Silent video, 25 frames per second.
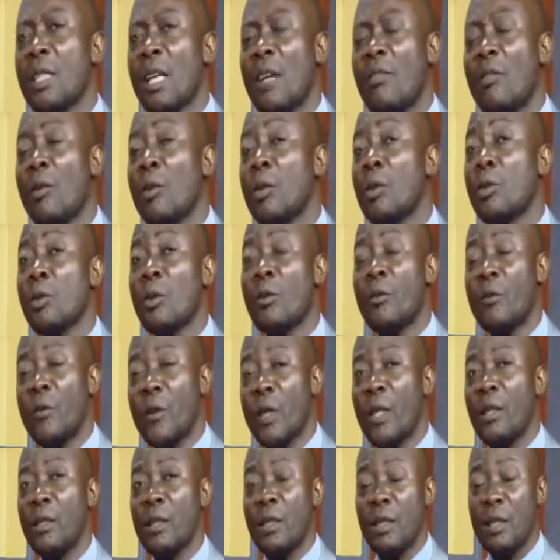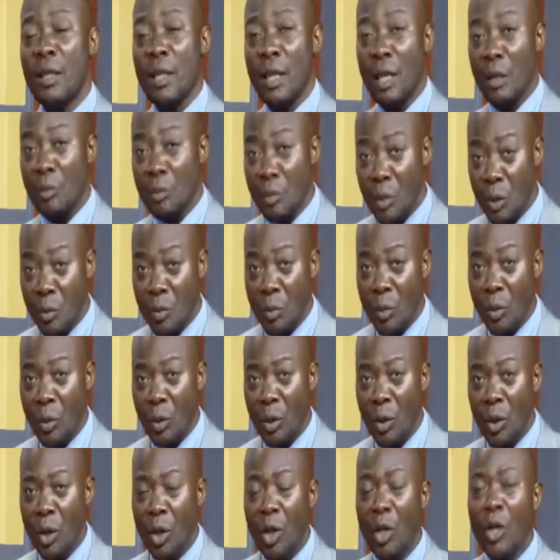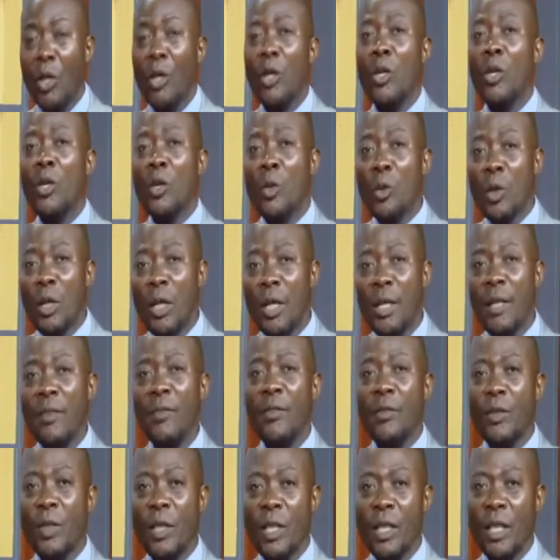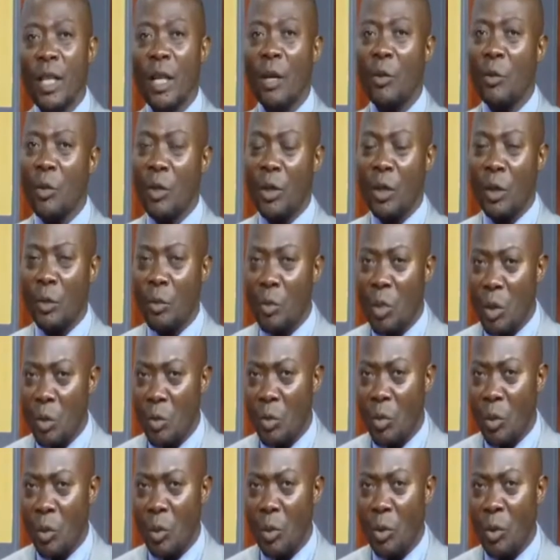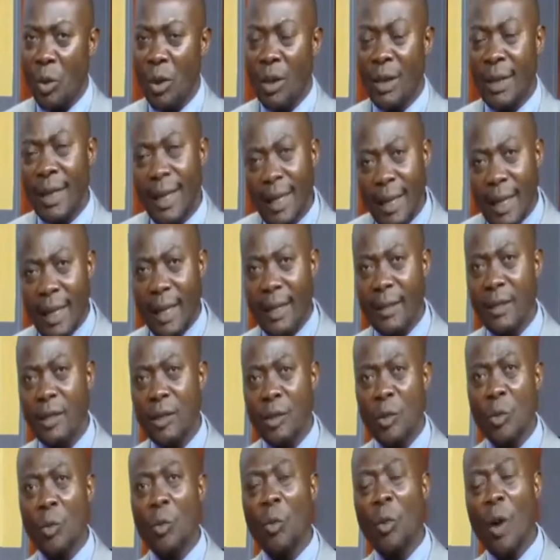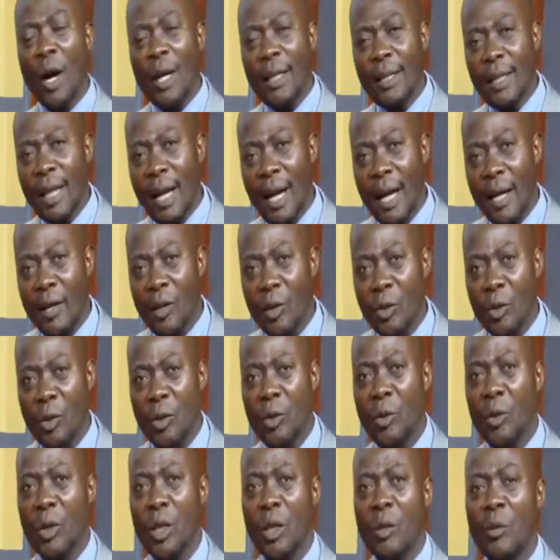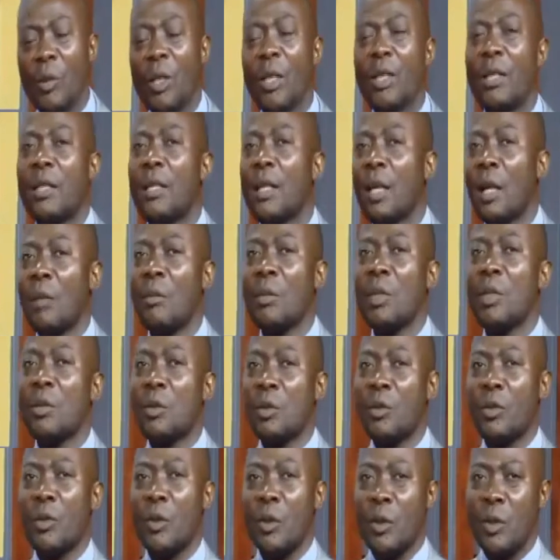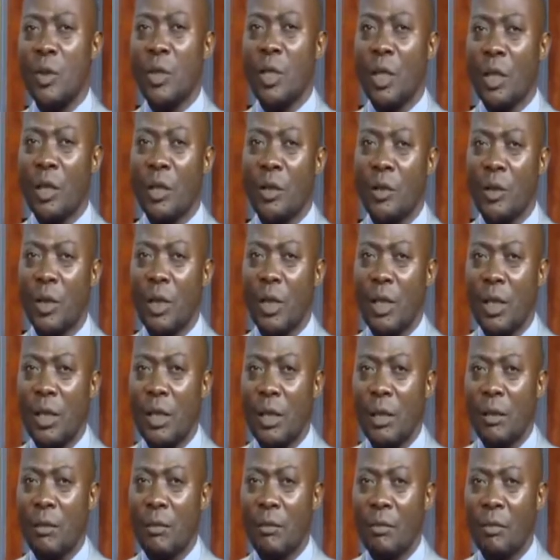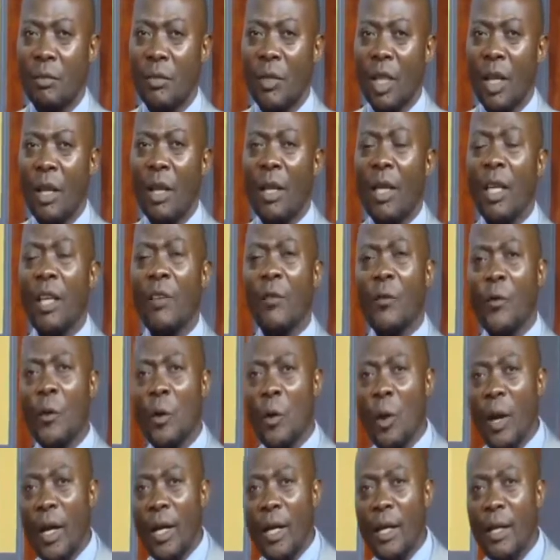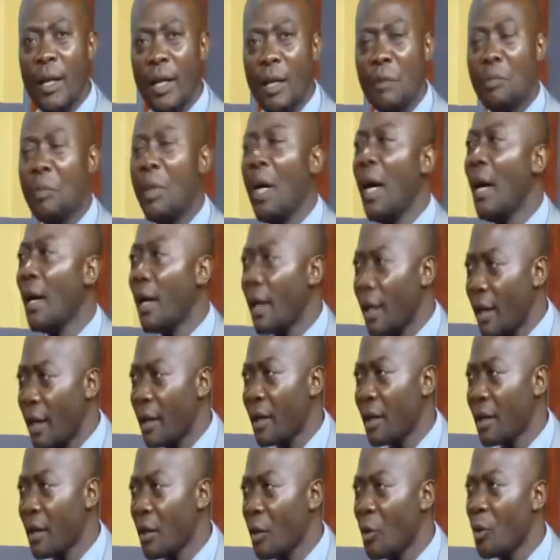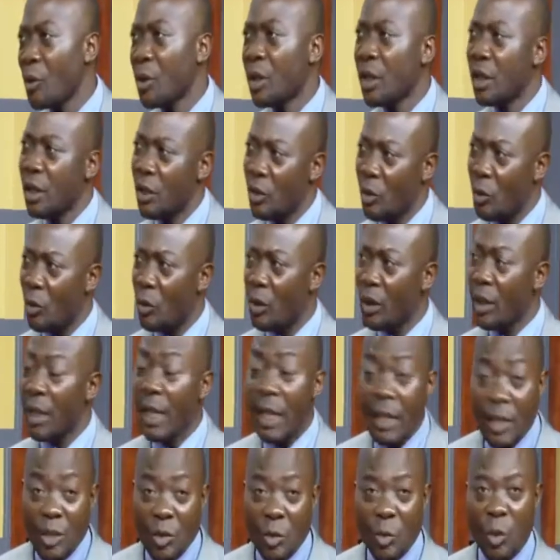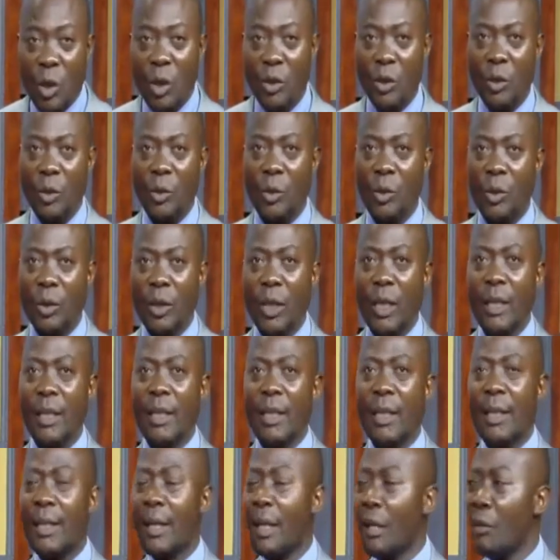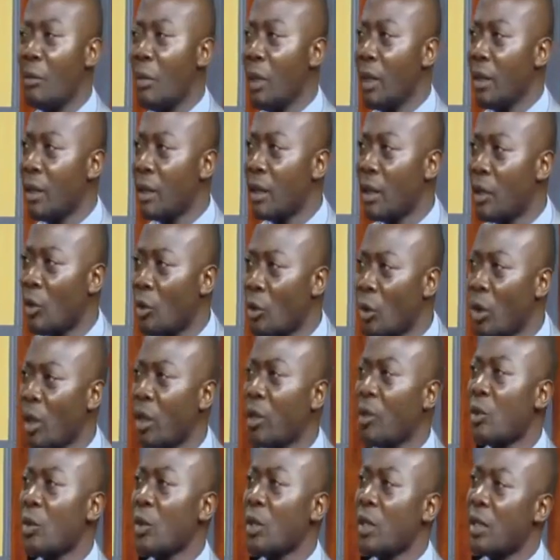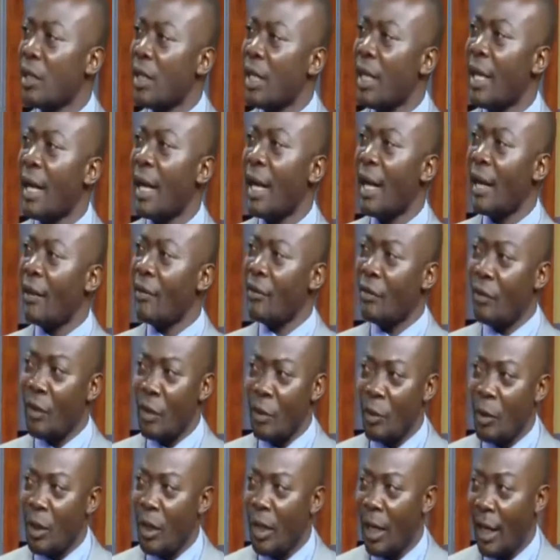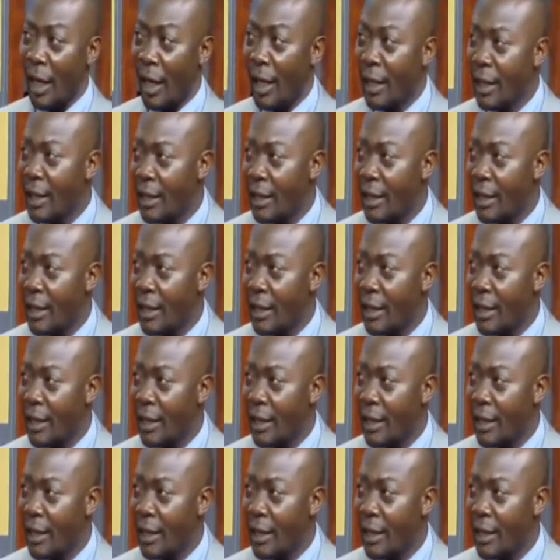also failed their people? You live near with the people. Tell us, what are you doing when it comes to food security? If you are in a park, Kotido, yes, we know that the climate conditions there are very harsh,